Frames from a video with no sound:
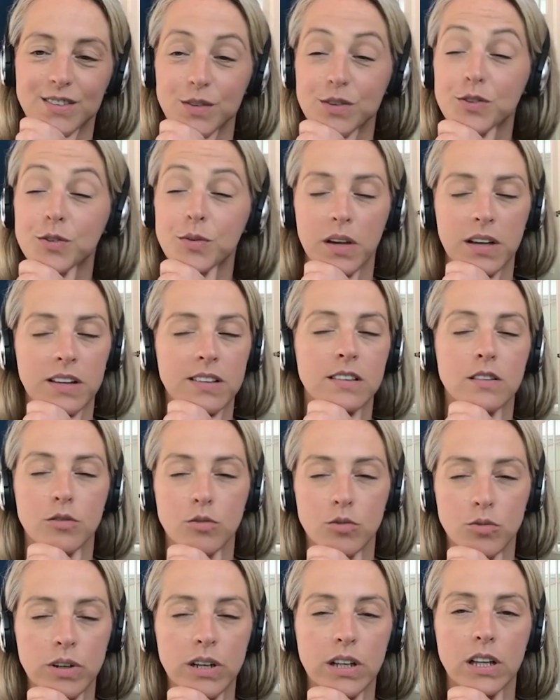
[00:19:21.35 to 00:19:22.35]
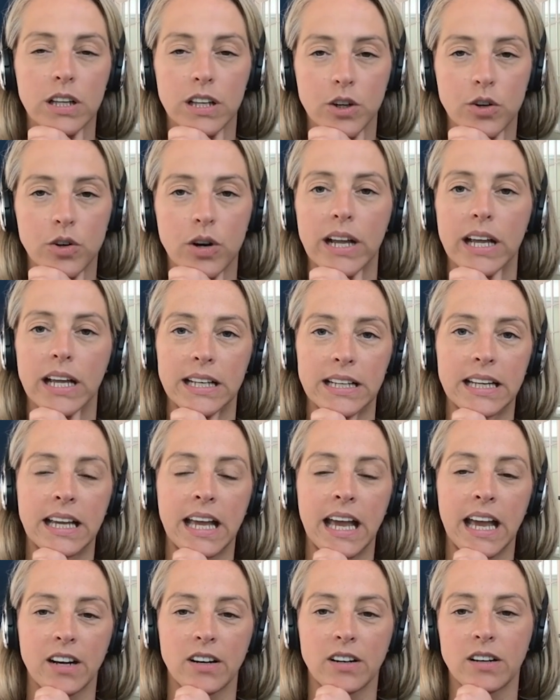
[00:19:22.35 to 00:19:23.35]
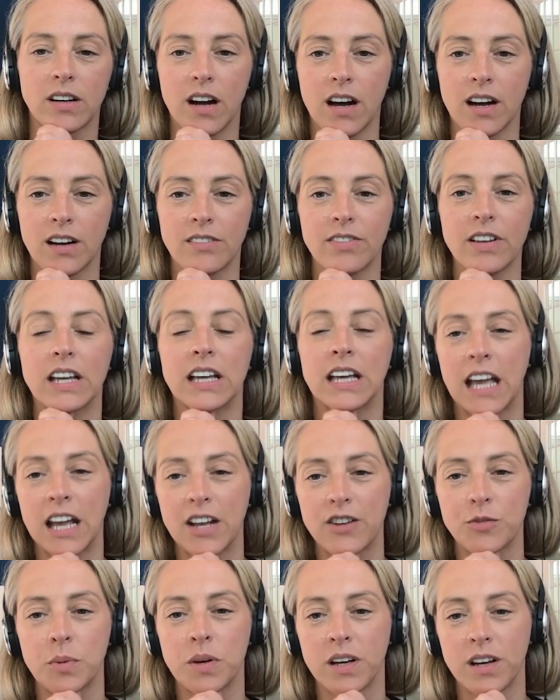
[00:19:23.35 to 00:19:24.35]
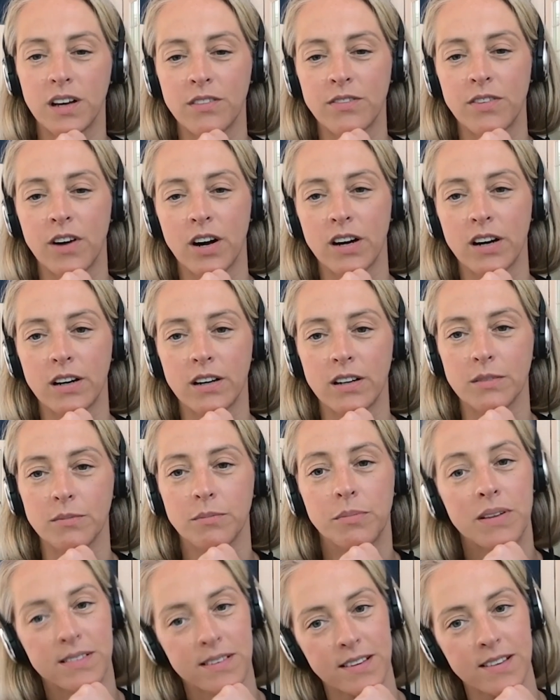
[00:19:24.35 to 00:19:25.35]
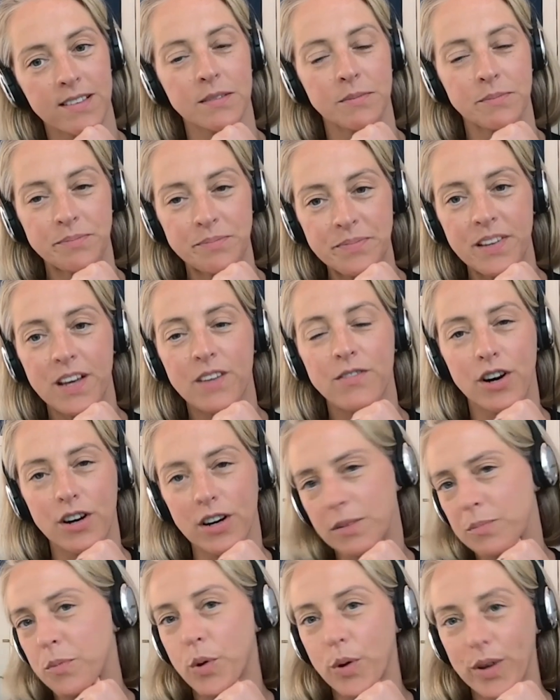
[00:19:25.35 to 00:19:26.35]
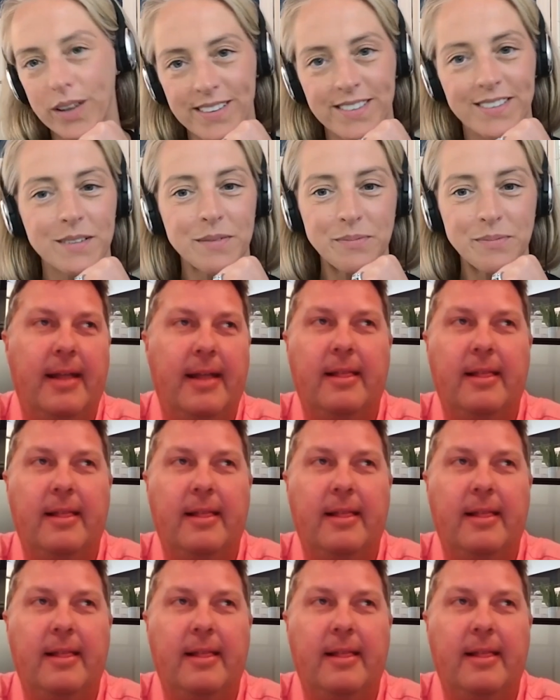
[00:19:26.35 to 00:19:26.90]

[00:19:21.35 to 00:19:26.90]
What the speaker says: So it's a really great indicator of the engagement of our business, of our employees.